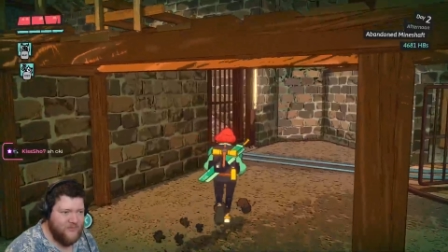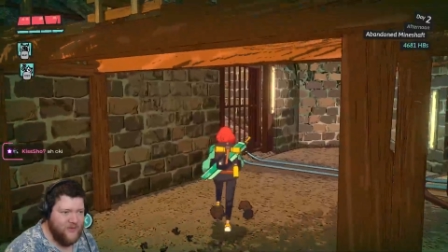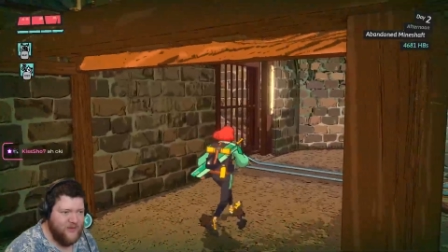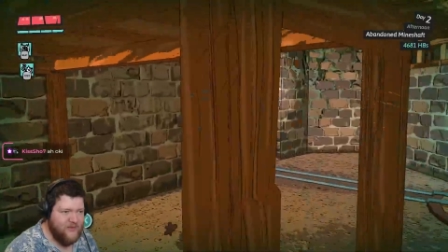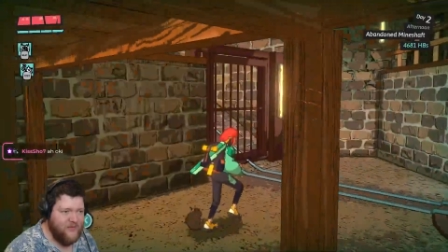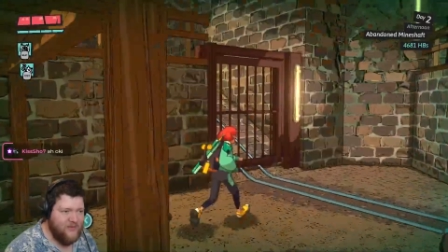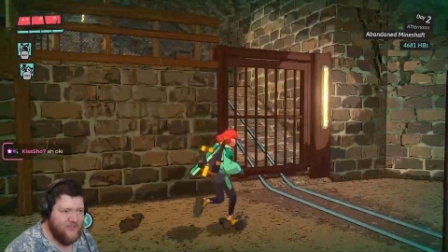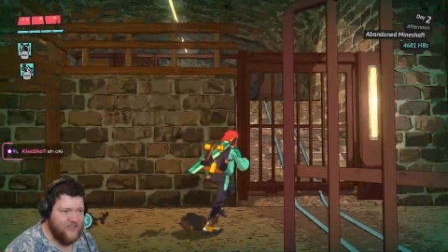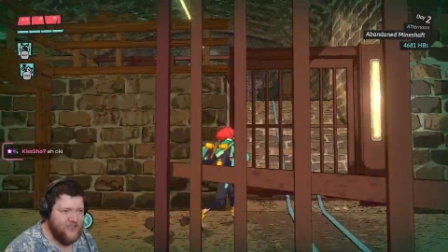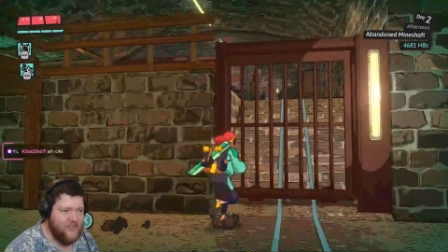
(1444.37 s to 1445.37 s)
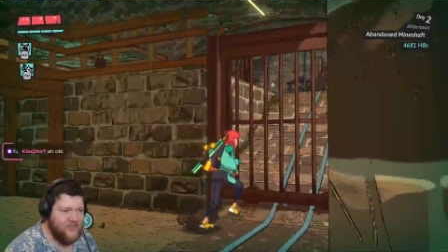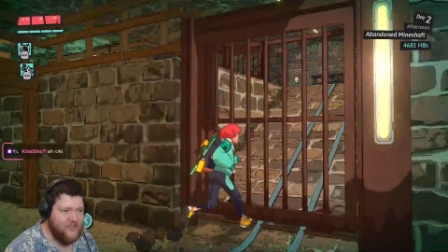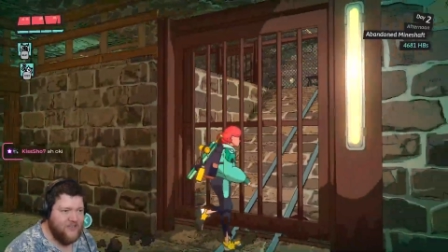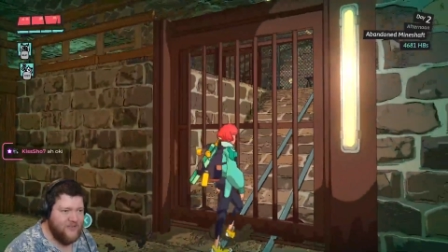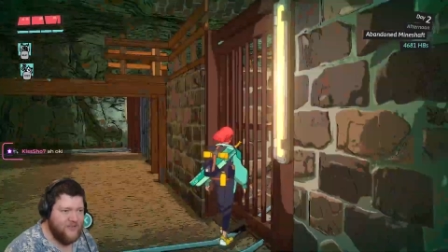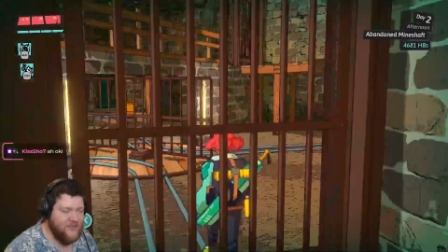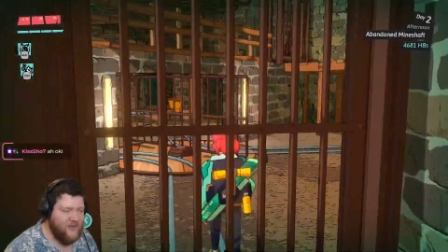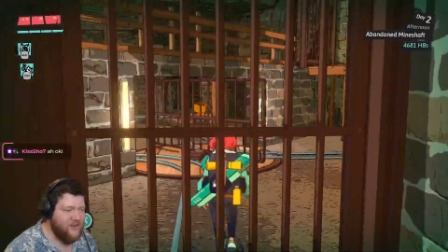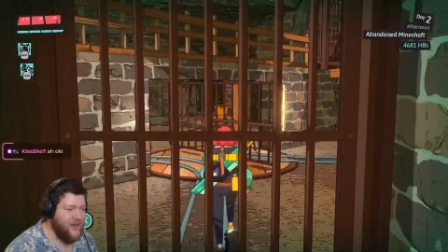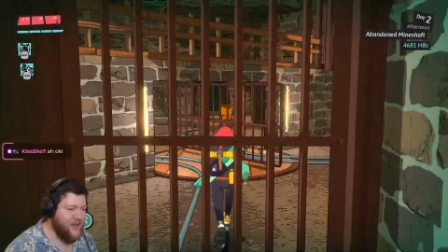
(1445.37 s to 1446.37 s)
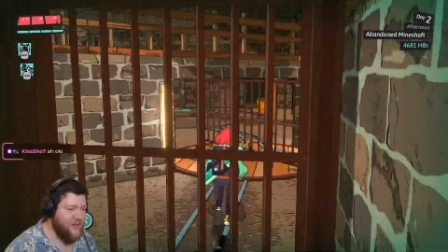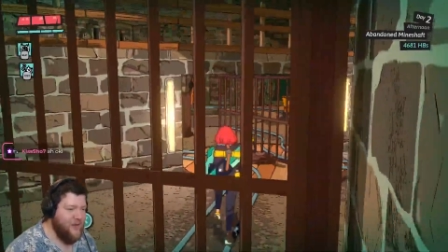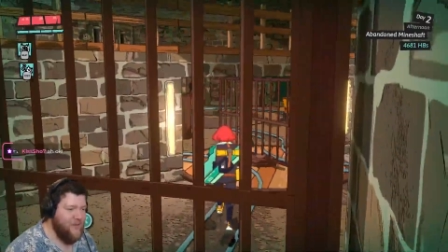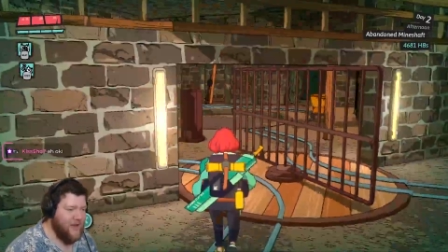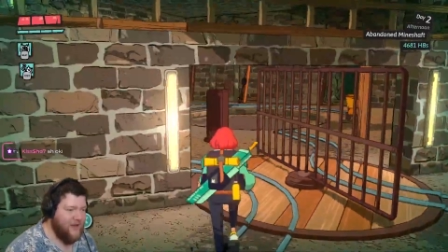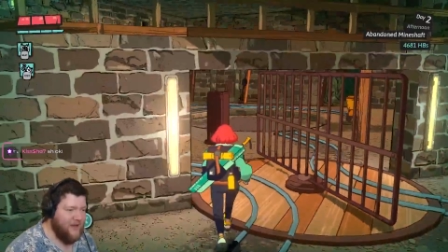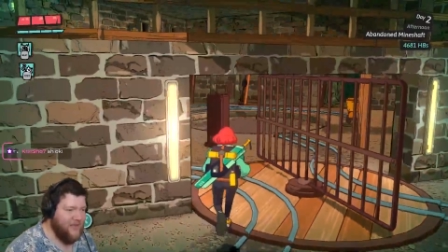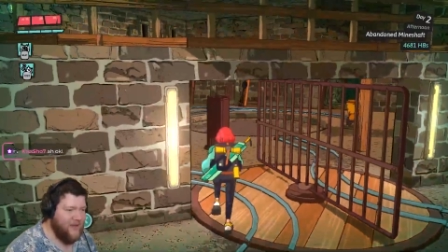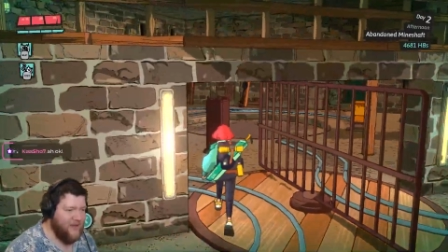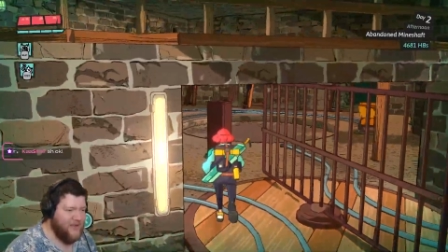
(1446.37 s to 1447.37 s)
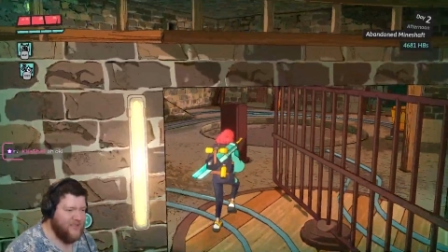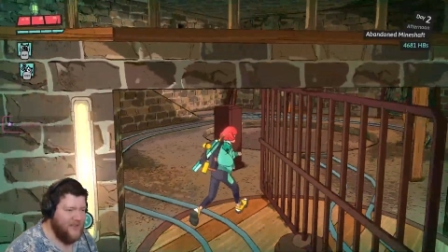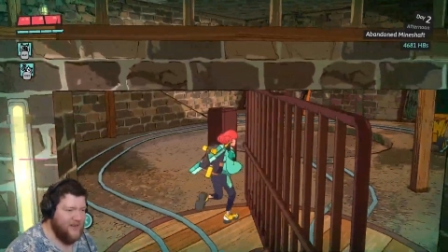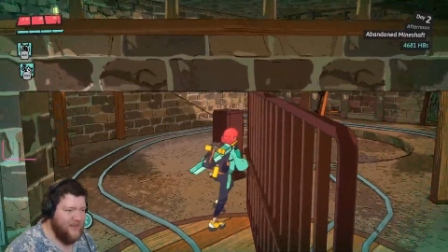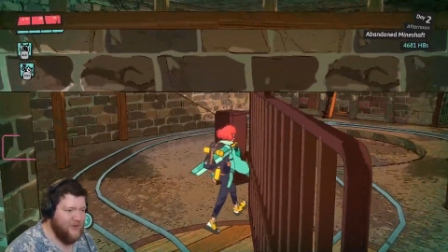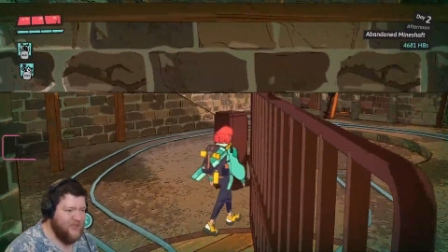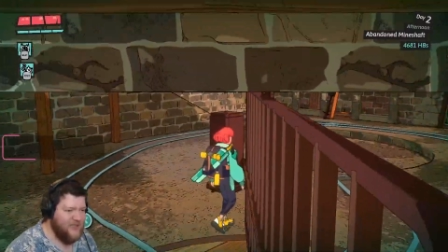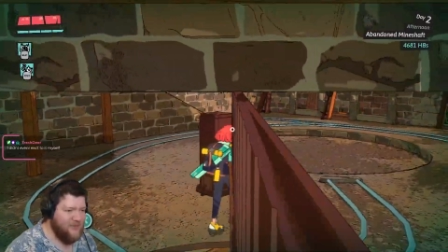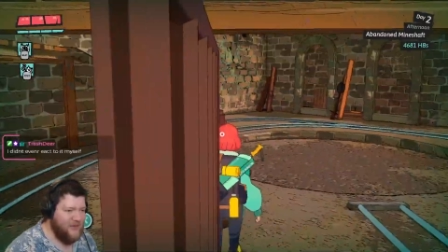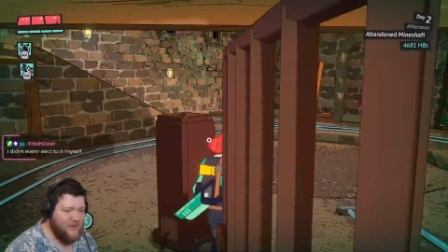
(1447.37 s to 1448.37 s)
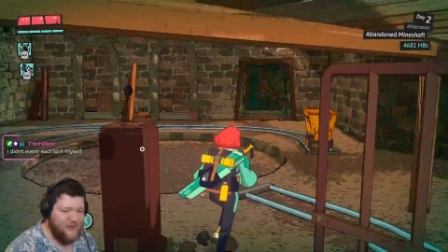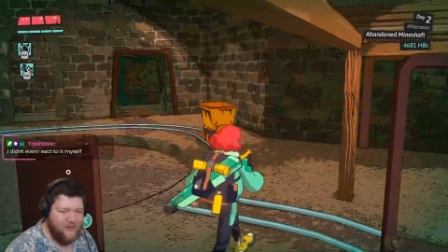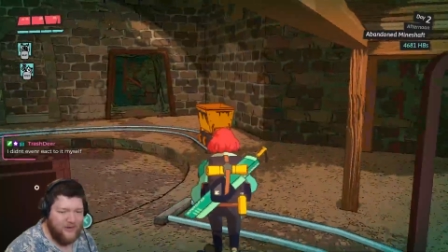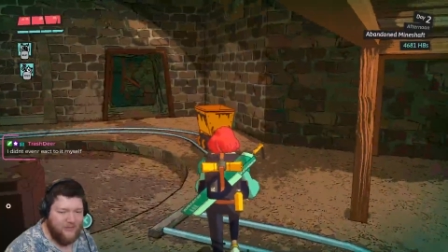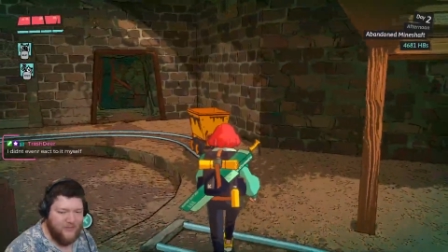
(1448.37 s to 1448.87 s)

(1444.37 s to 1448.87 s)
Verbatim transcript: Oh jeez. Okay, get me back in there, because clearly there was something there that I